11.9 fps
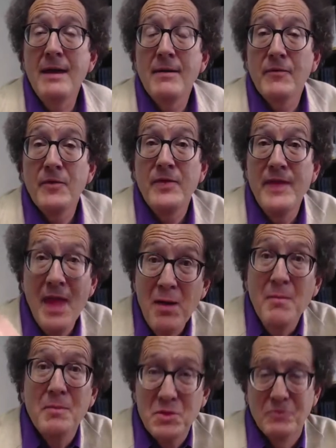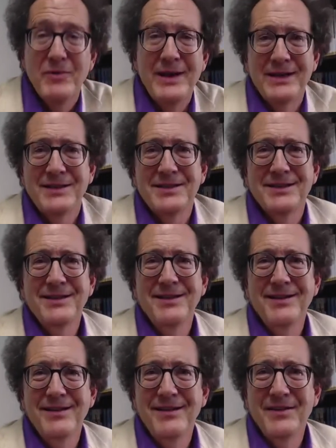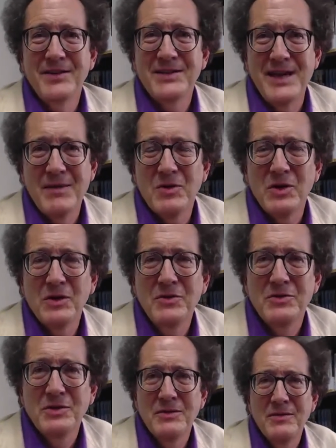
for them to reach the same conclusion.